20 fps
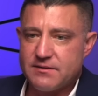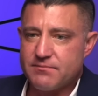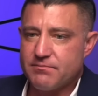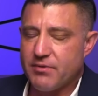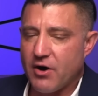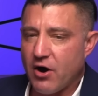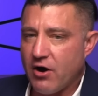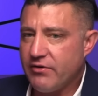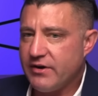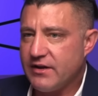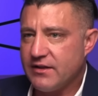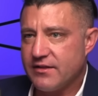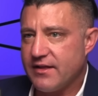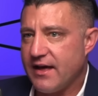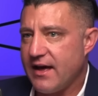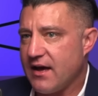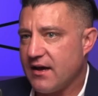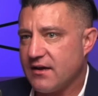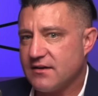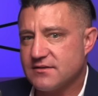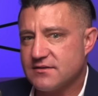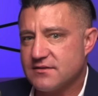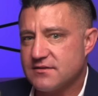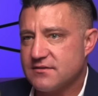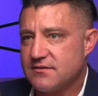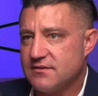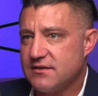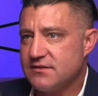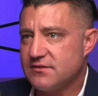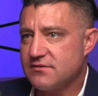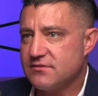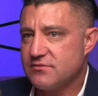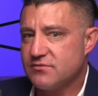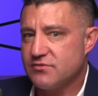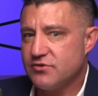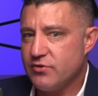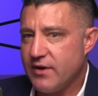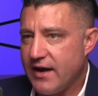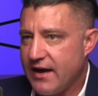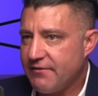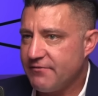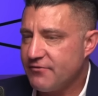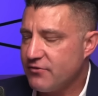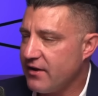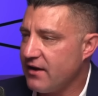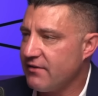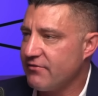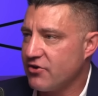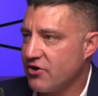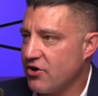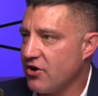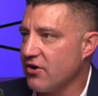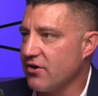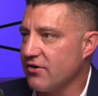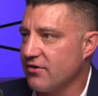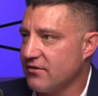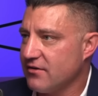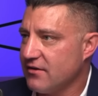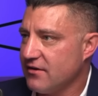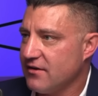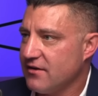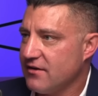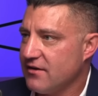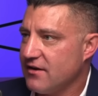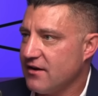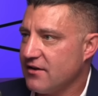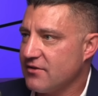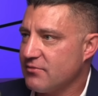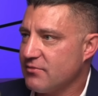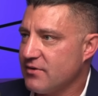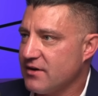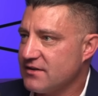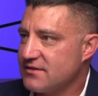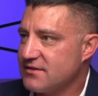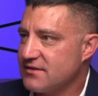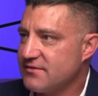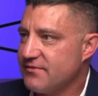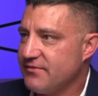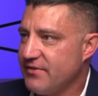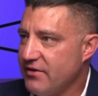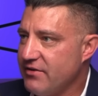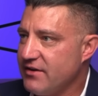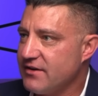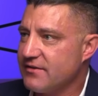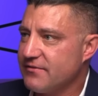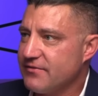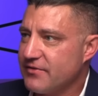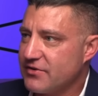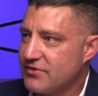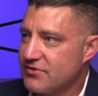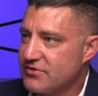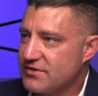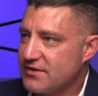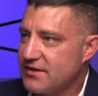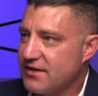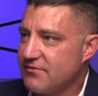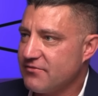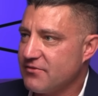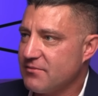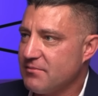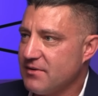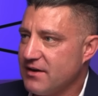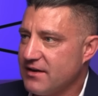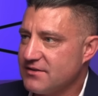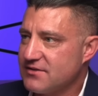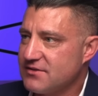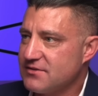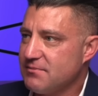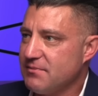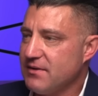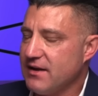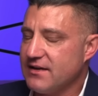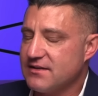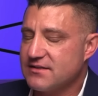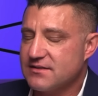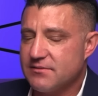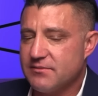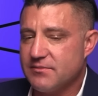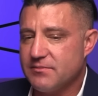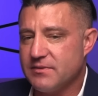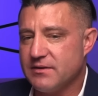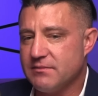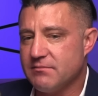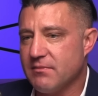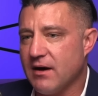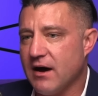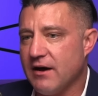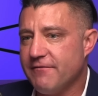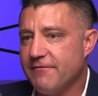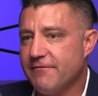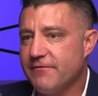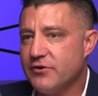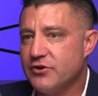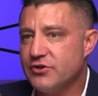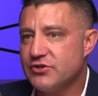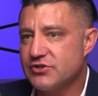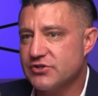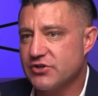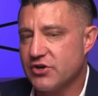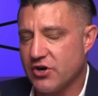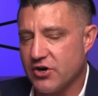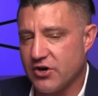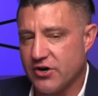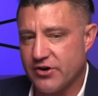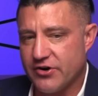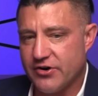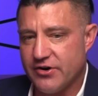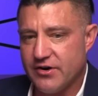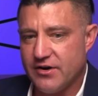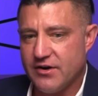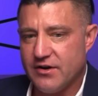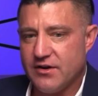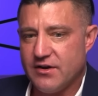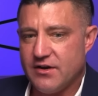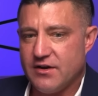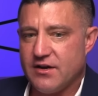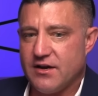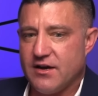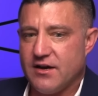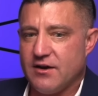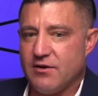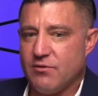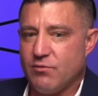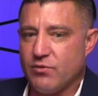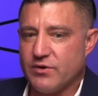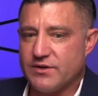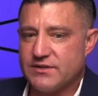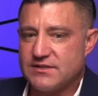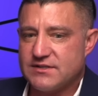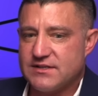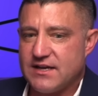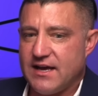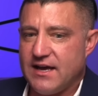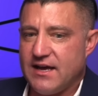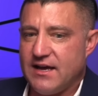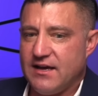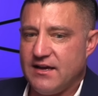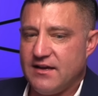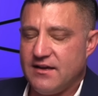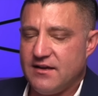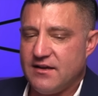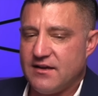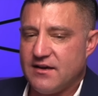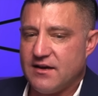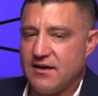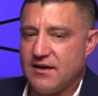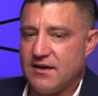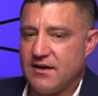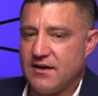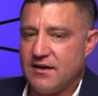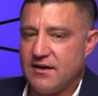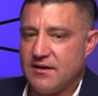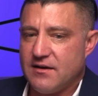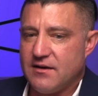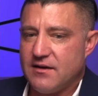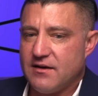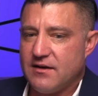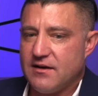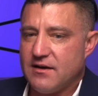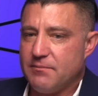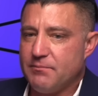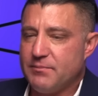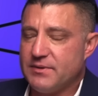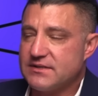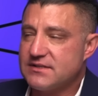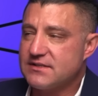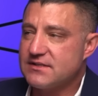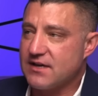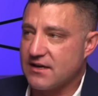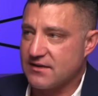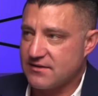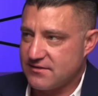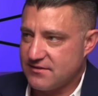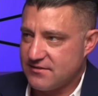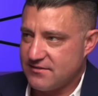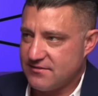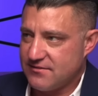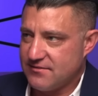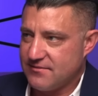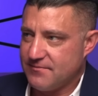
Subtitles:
barring that, you have to have a car. Otherwise, it's very difficult to get from place to place. I mean, my first car was a Passat.